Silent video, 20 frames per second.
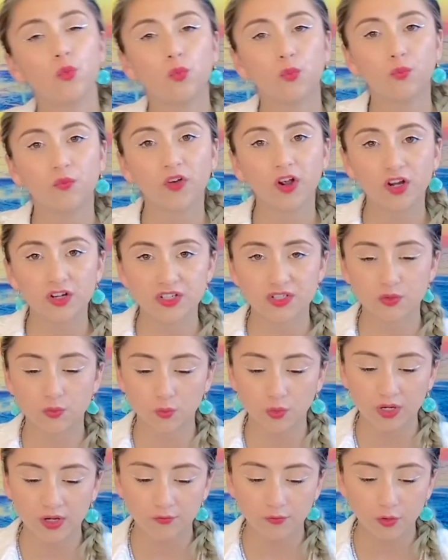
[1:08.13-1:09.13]
first,
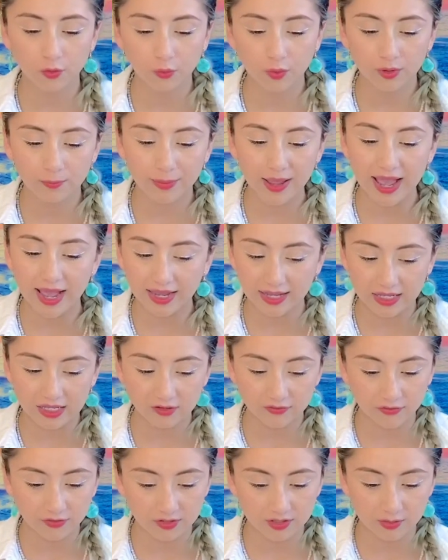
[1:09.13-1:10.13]
whenever we're packing
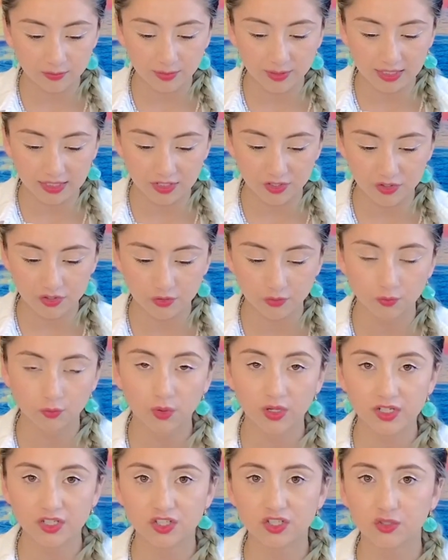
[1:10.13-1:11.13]
for the beach,
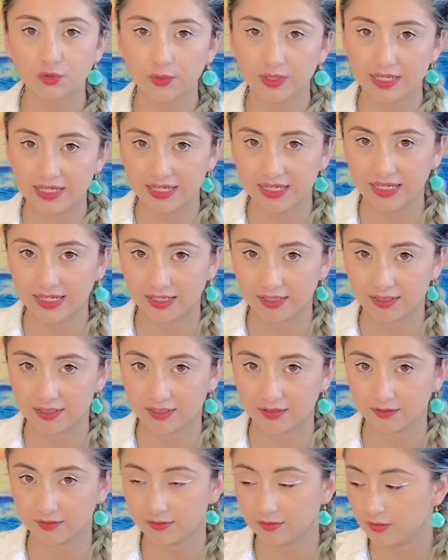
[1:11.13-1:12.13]
what do we need?
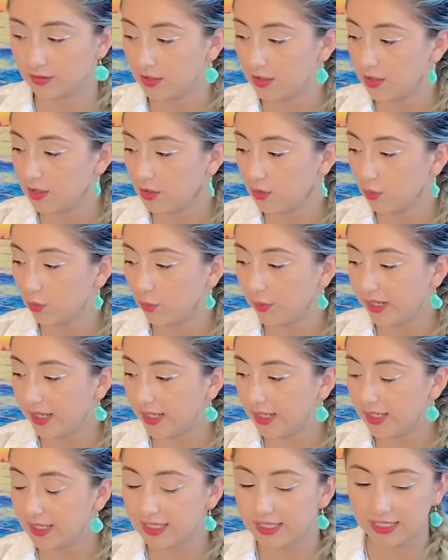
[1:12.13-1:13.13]

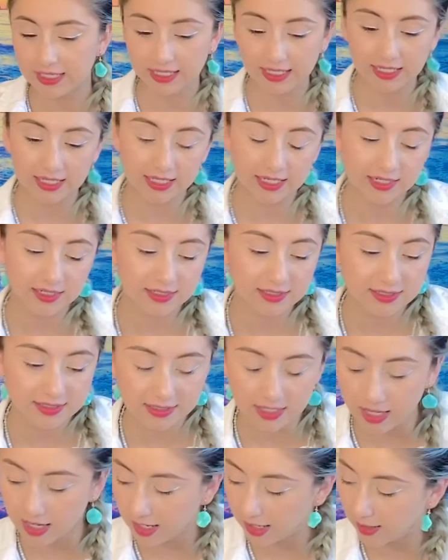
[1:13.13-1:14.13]
We need
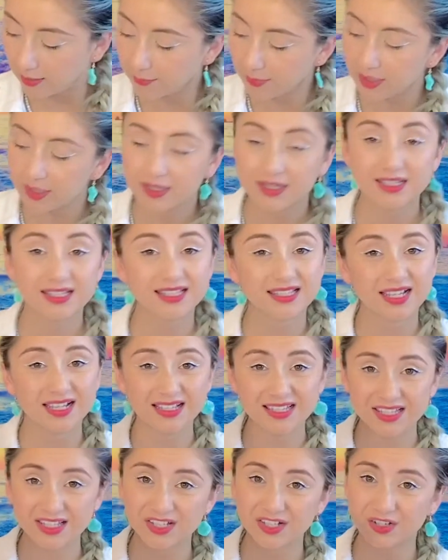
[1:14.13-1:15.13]
some
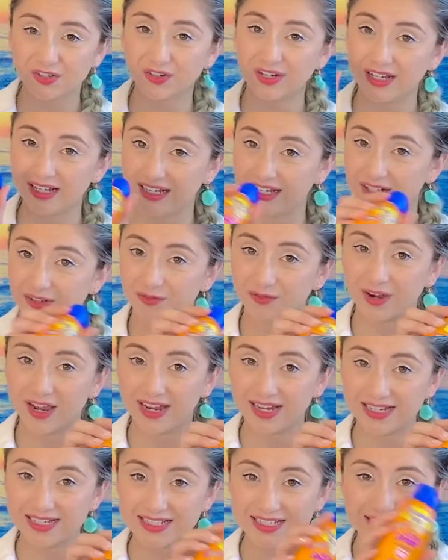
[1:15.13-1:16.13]
sunscreen,
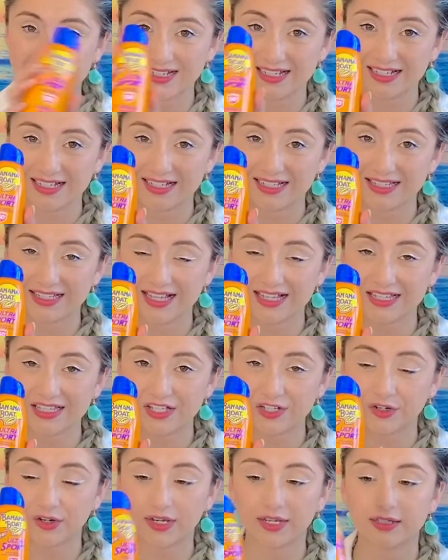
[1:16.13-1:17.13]
right?
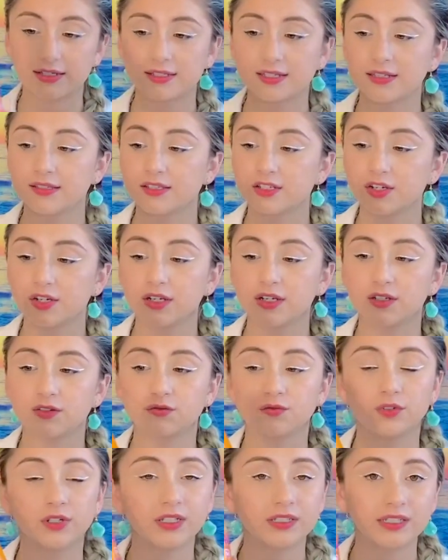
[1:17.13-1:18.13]
Sunscreen. Sunscreen is
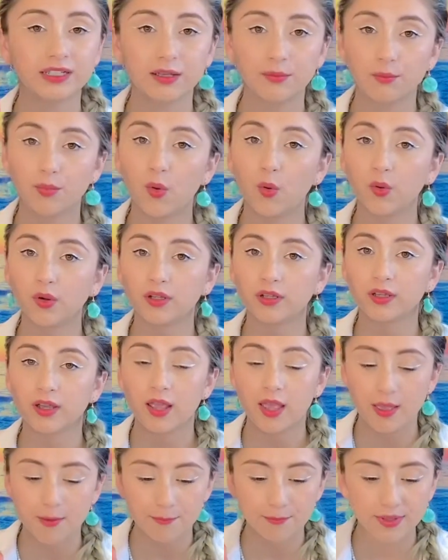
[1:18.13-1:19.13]
really important
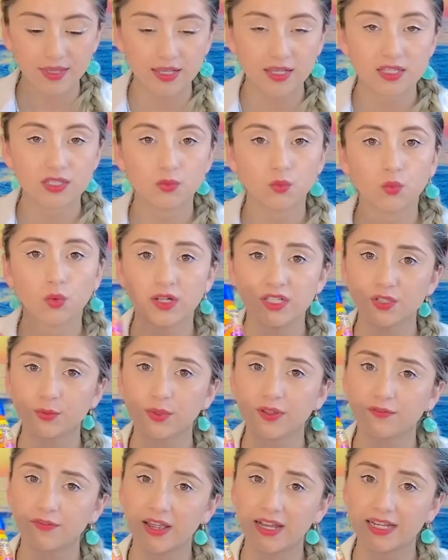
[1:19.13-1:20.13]
because what do
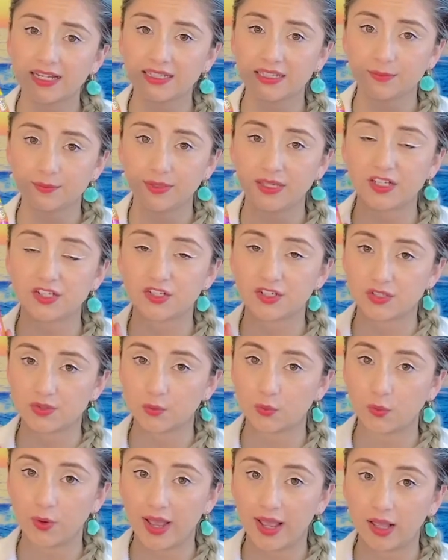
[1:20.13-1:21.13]
we find at the beach as
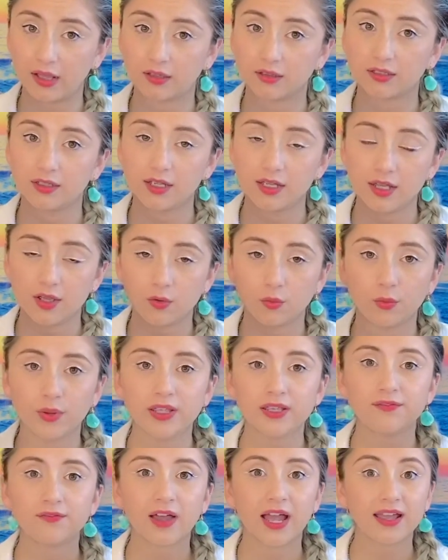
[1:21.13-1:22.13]
well?
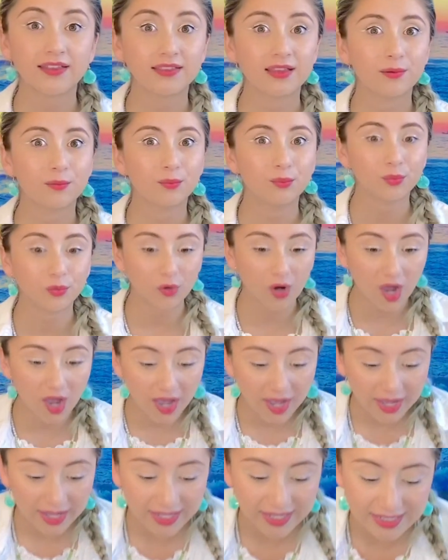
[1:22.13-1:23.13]
We find the
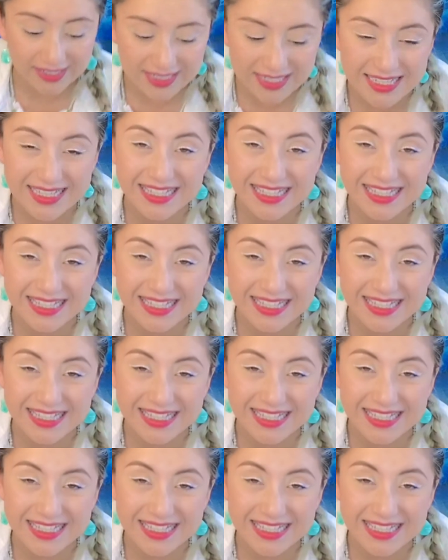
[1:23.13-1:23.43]
bright